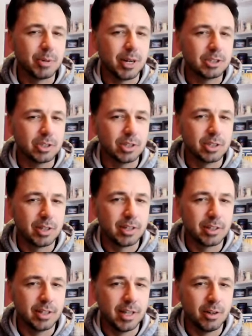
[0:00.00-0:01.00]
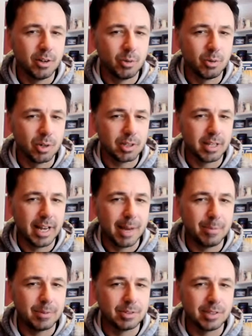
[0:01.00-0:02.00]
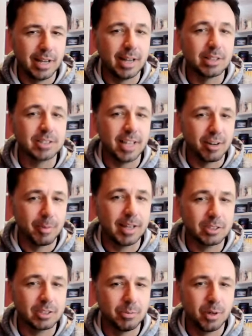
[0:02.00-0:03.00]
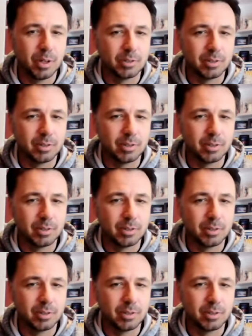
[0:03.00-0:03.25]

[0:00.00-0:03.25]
pressure and all the work that happens outside of basketball.